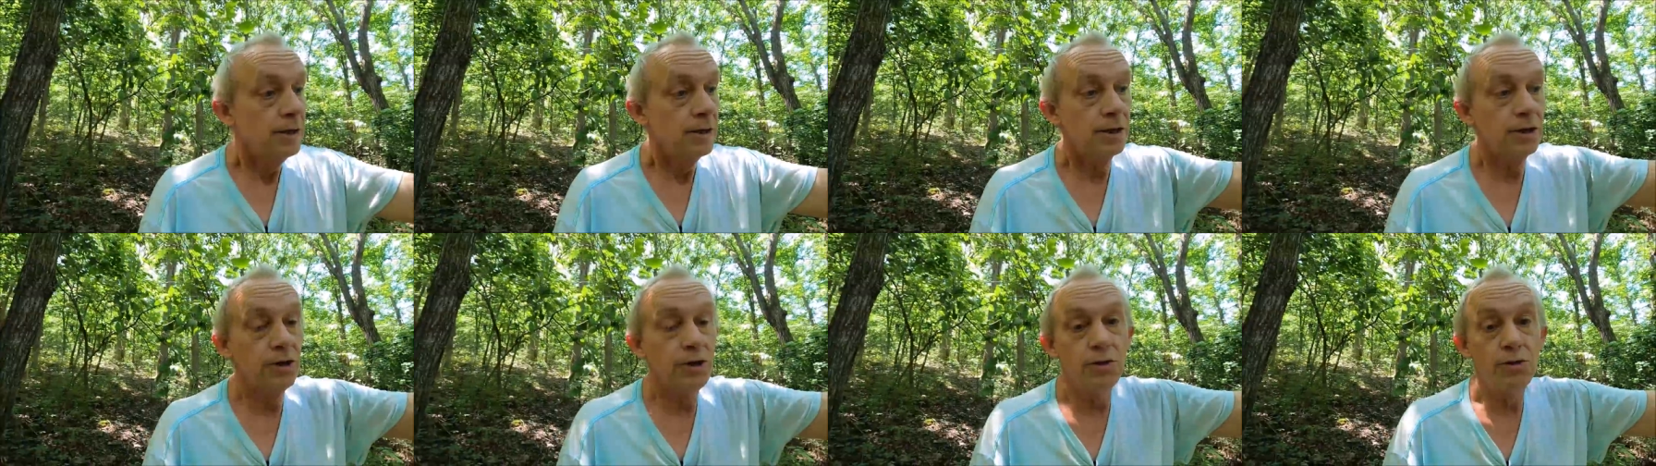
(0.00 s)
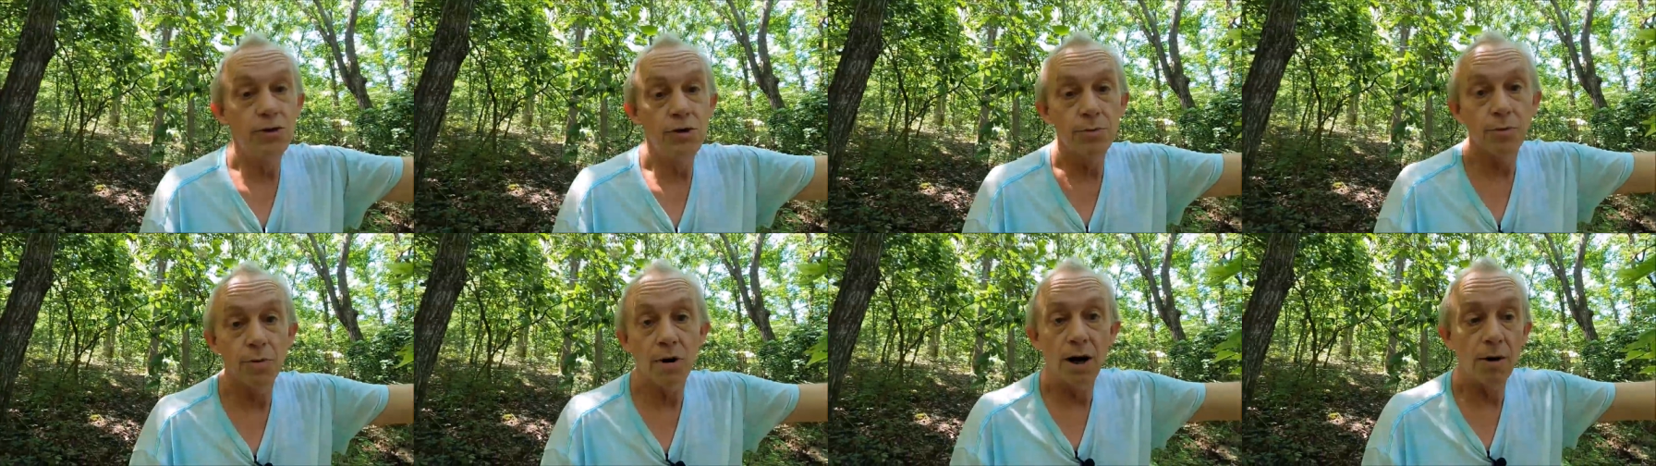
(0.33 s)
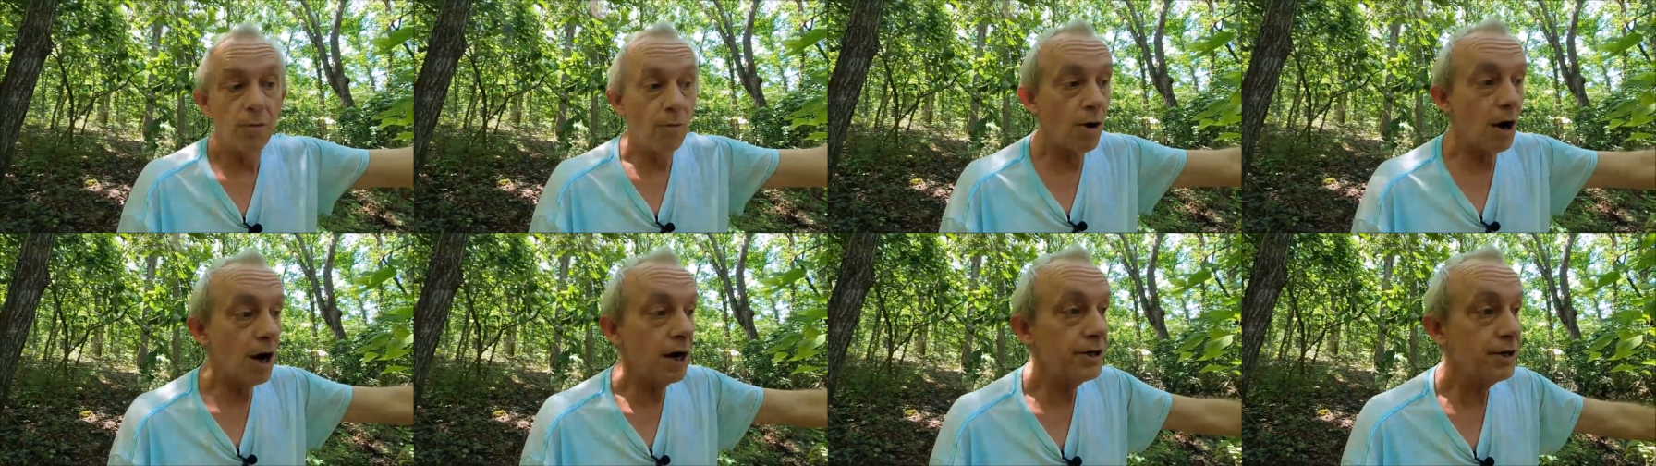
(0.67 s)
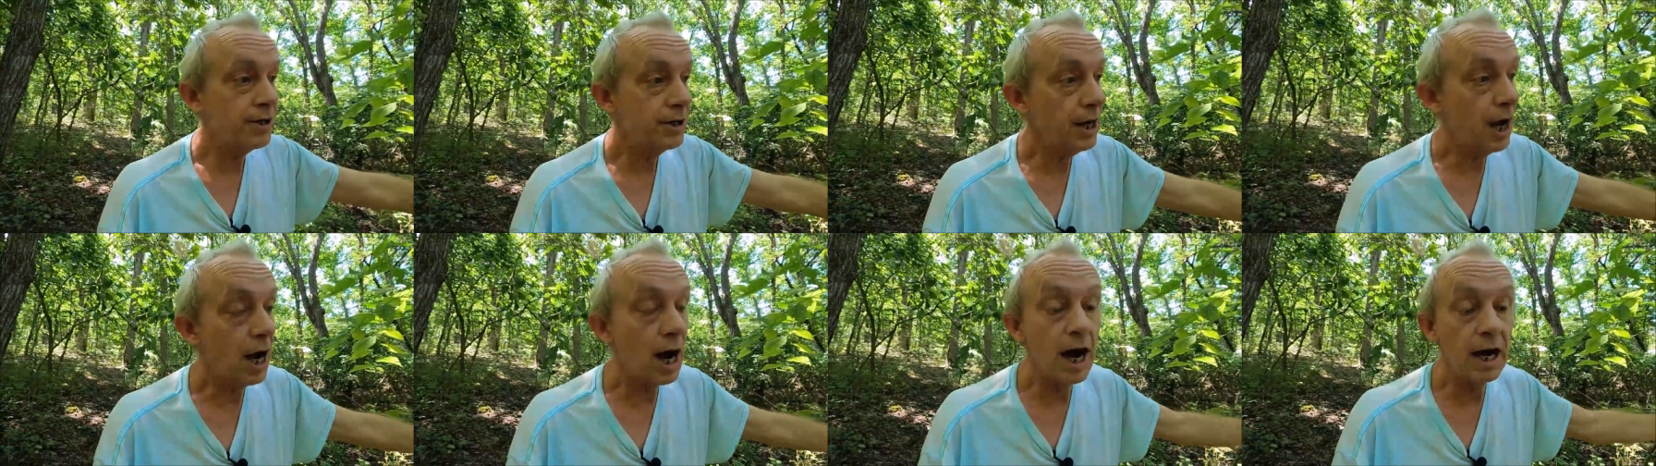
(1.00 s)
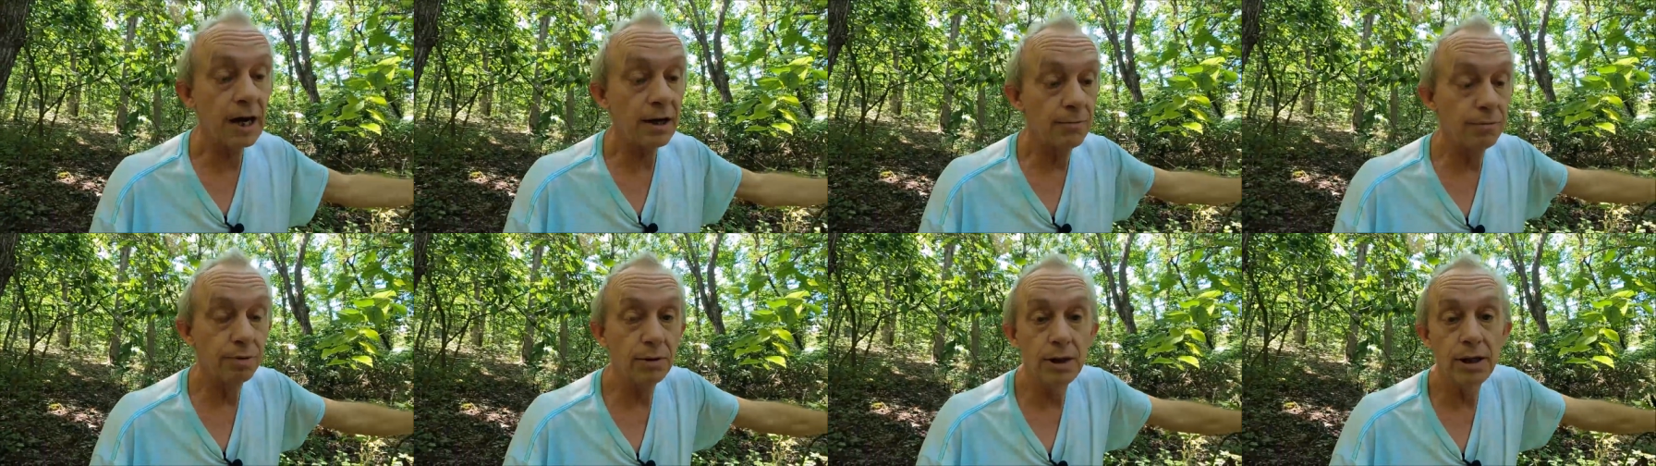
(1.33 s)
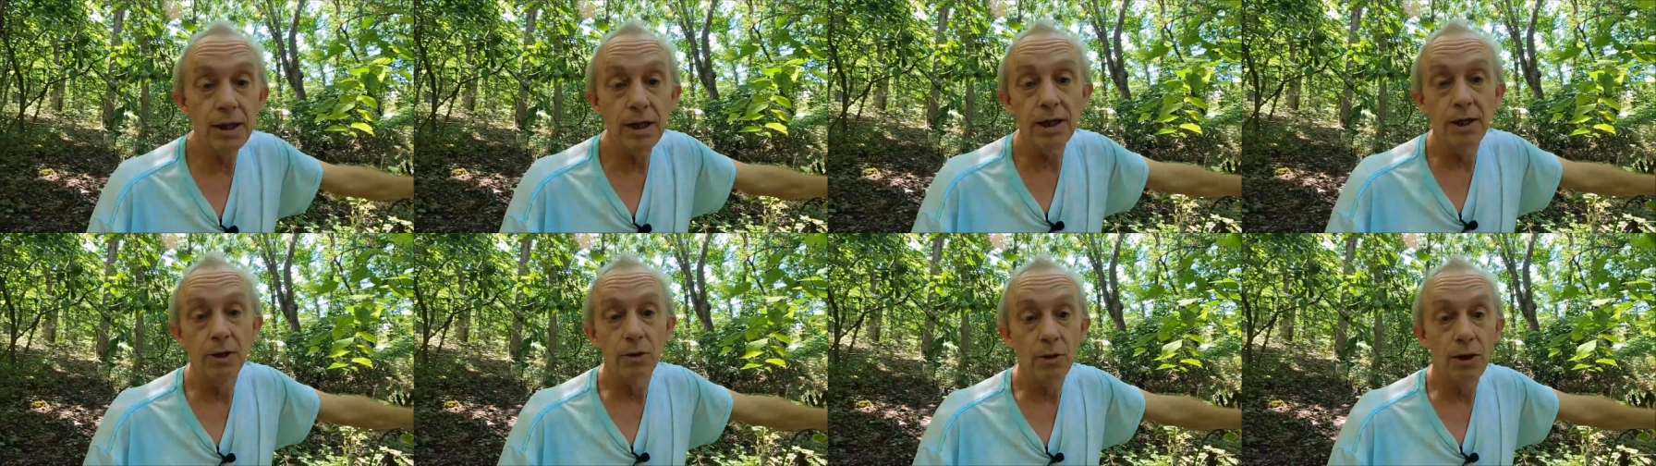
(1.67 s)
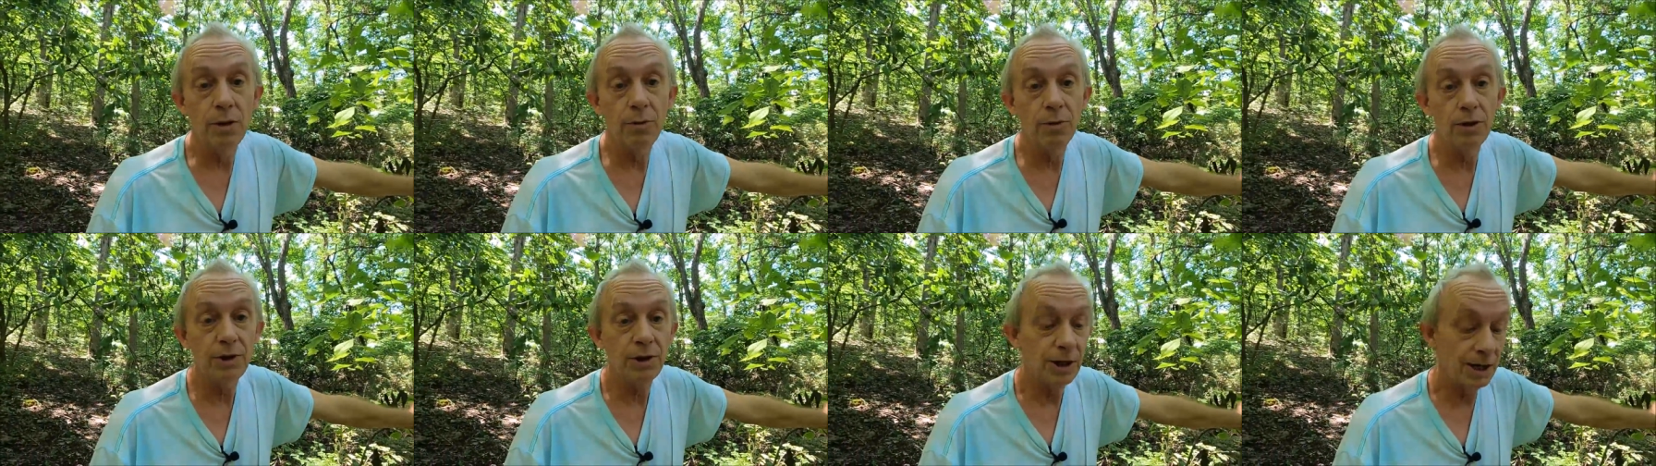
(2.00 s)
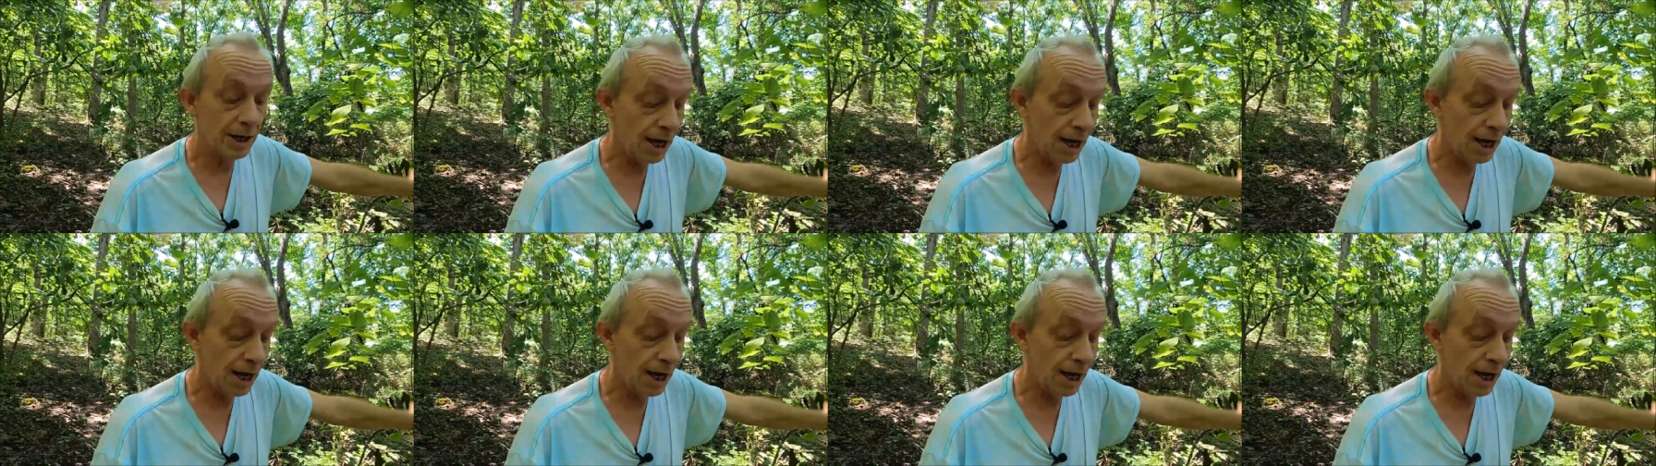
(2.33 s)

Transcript: The YouTuber I watched, I completely agree with,